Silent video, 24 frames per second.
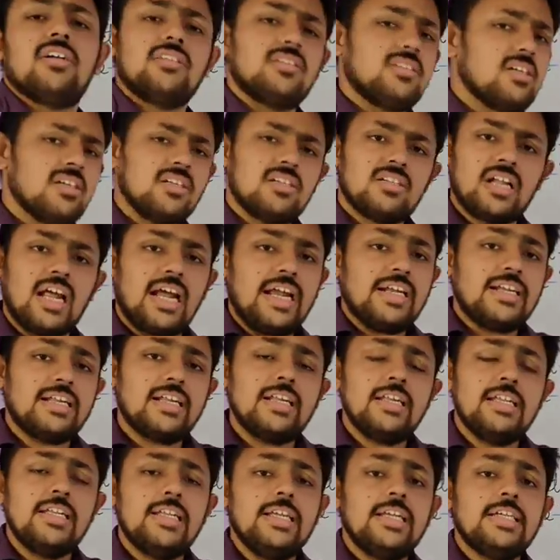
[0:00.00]
The
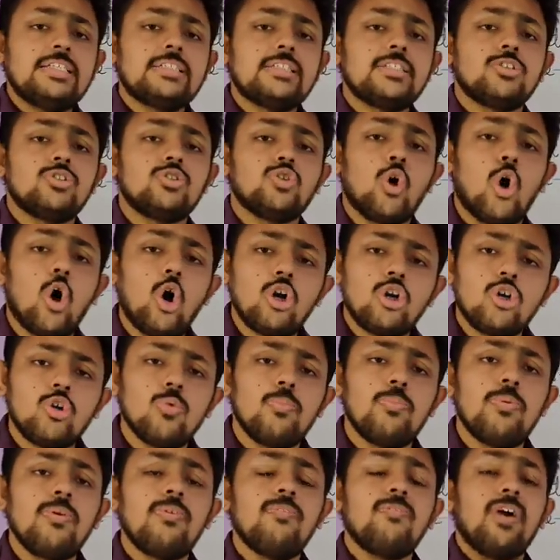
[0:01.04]
title needs not
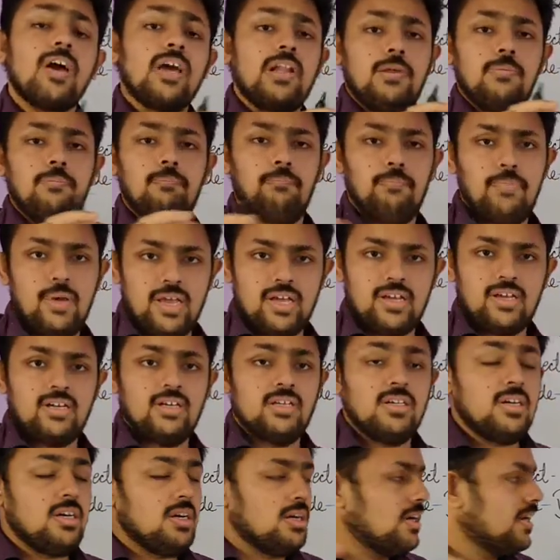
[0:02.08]
to be very big.
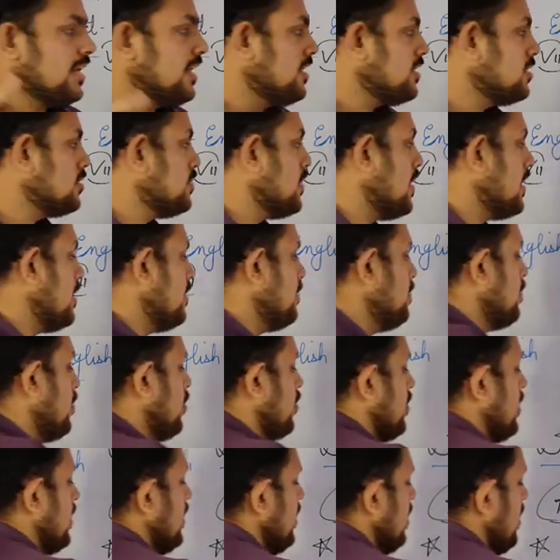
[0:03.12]
It is very
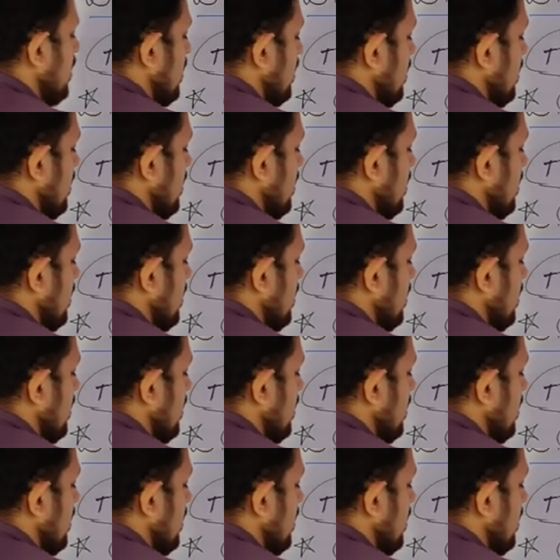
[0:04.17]
important.